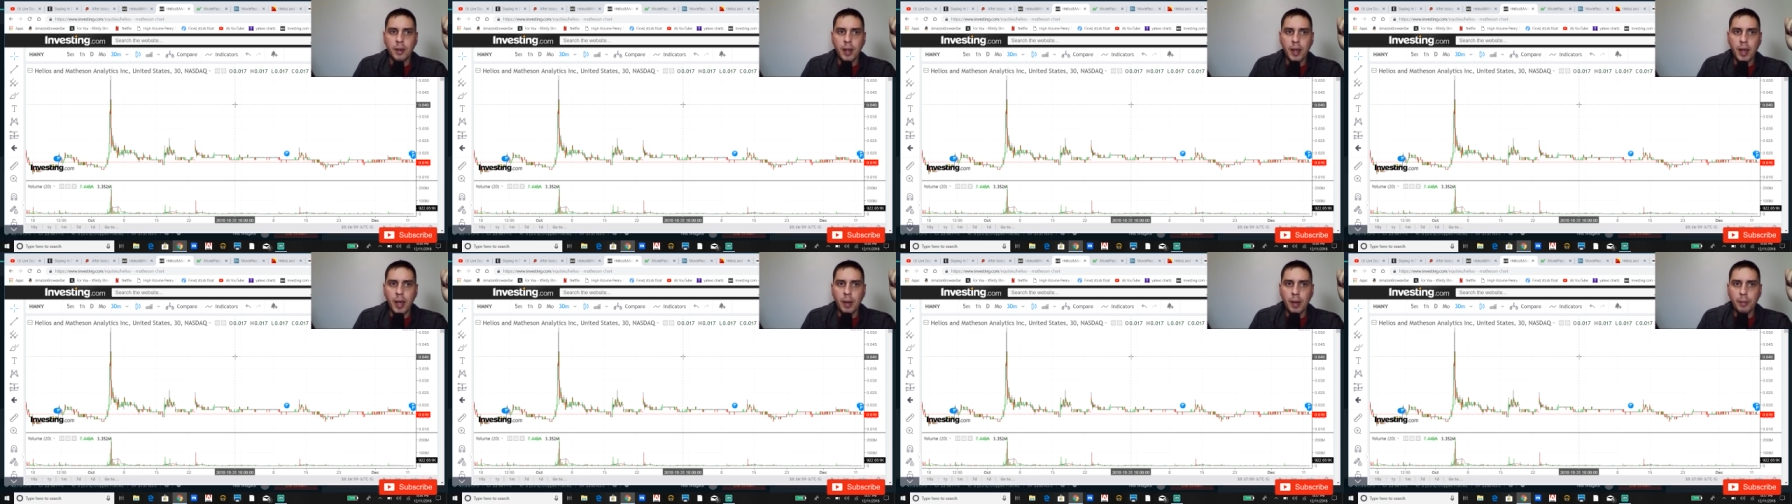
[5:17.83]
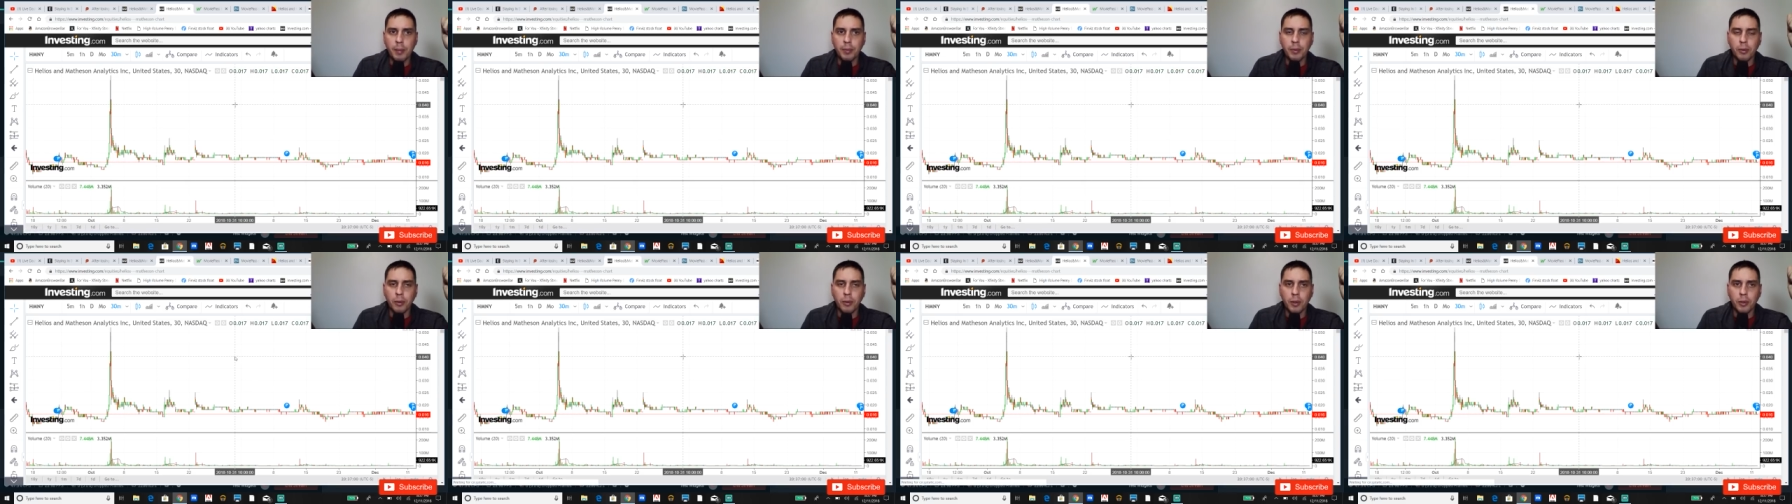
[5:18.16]

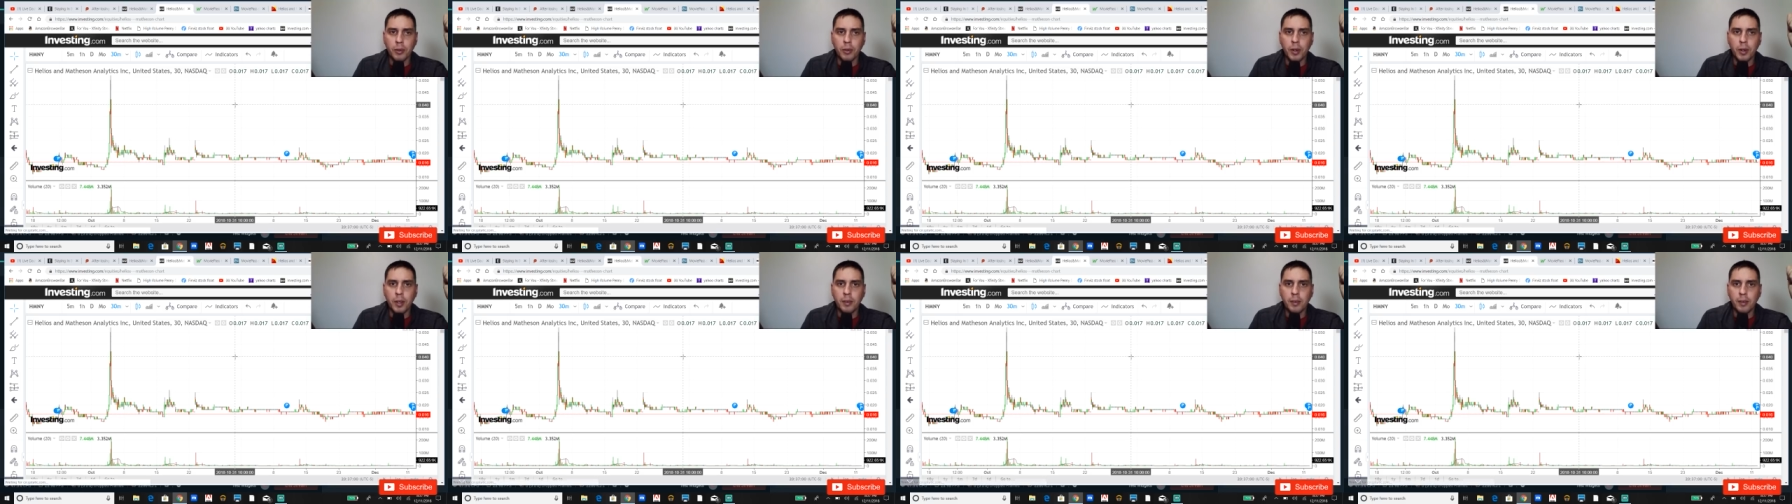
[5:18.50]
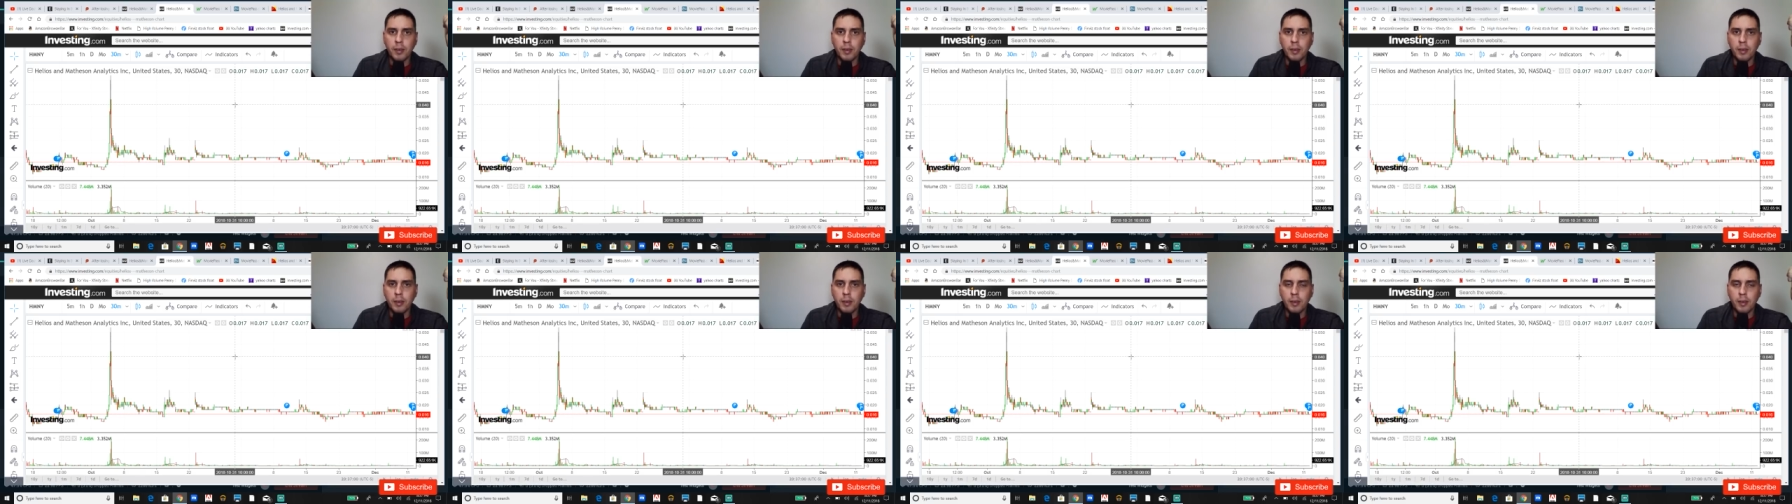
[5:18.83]
absolutely crazy,
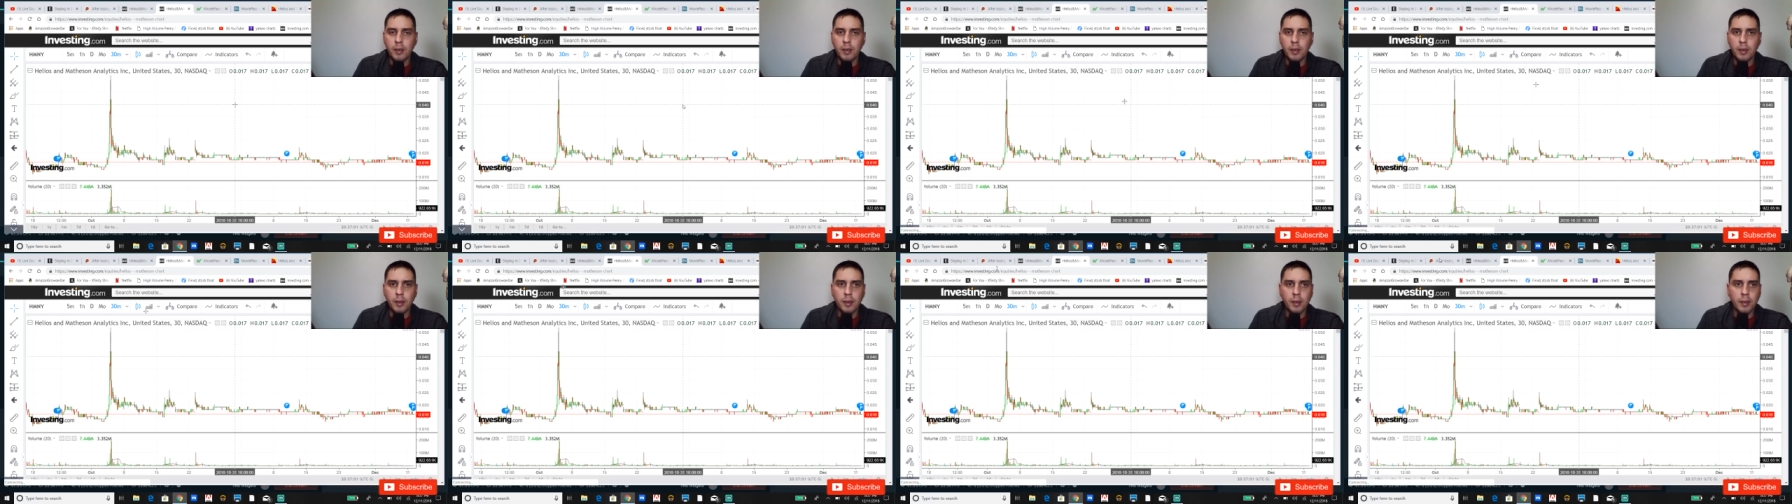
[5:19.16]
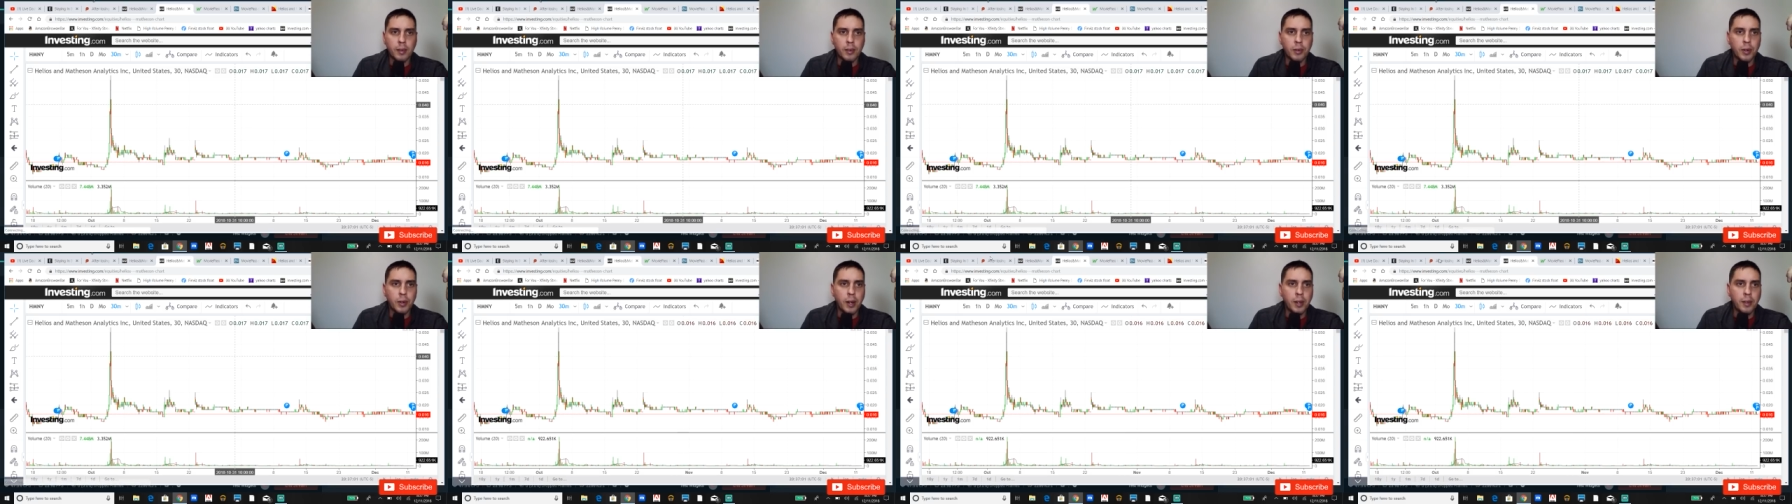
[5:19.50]

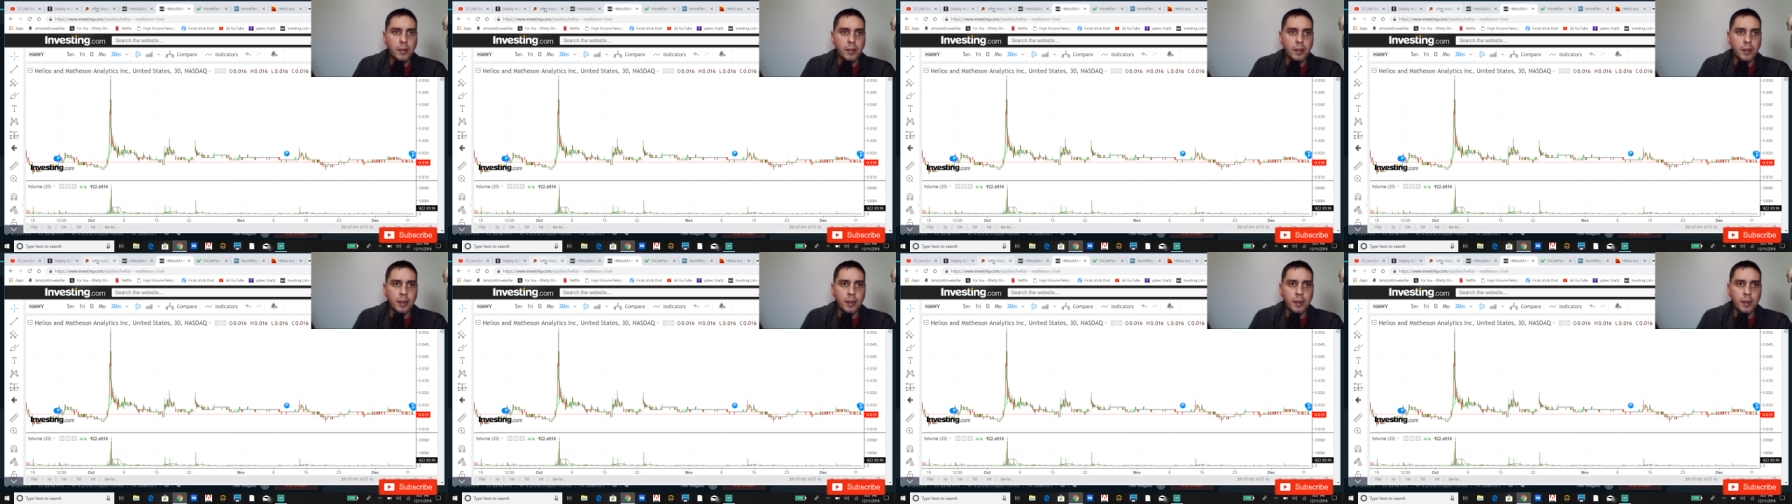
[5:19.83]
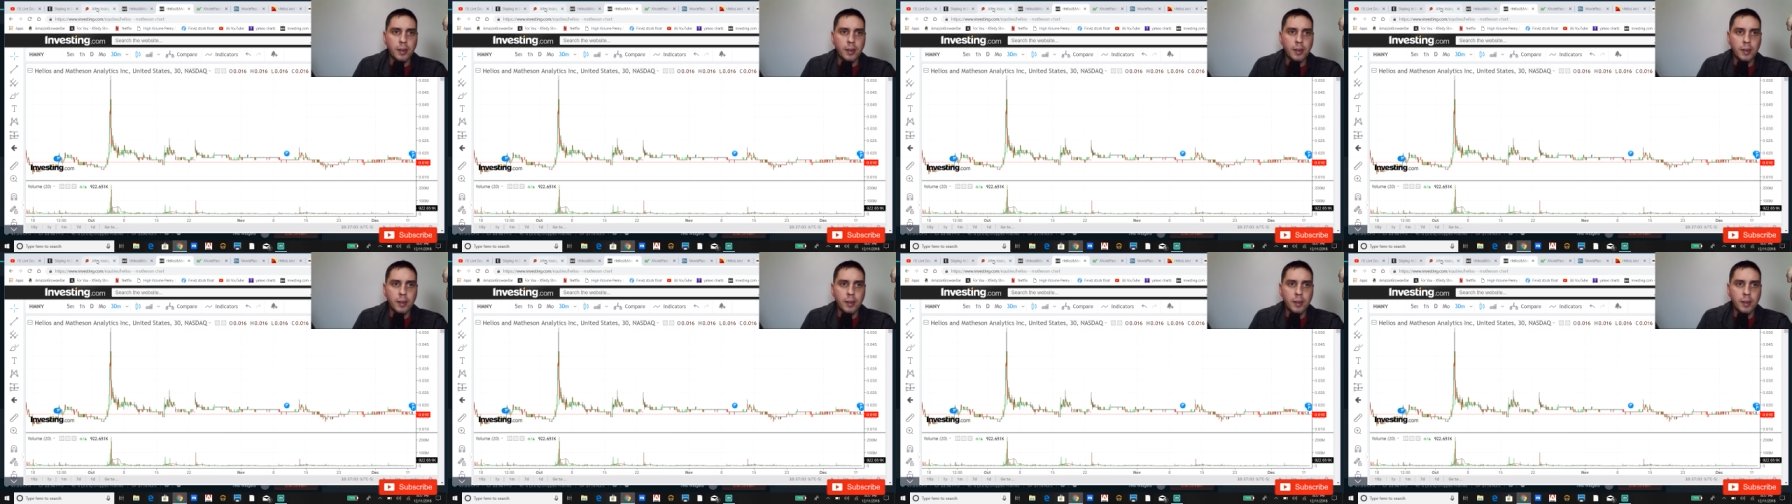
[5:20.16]
crazy.